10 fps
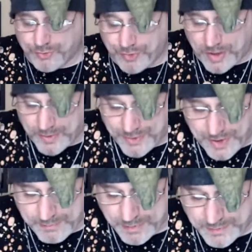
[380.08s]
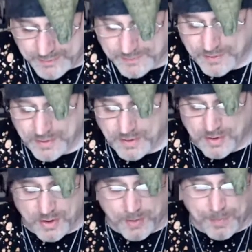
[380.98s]
create theories
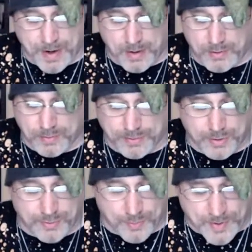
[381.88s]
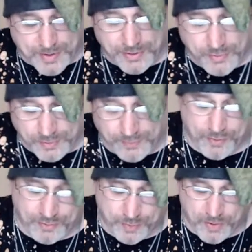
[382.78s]
about, you know, the way the
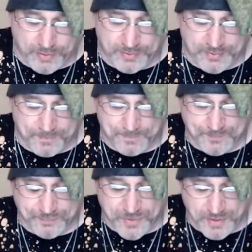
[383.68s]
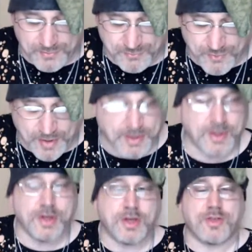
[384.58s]
universe works, right?
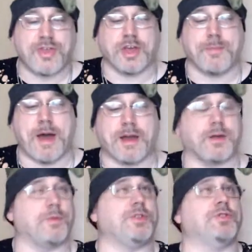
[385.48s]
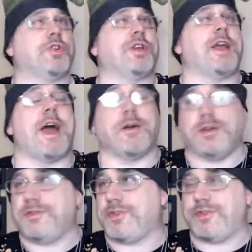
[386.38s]
You think about it when you're looking out
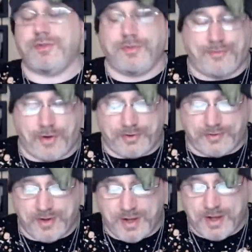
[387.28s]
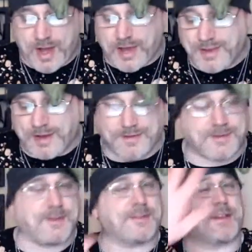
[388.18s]
into the universe. I think it's just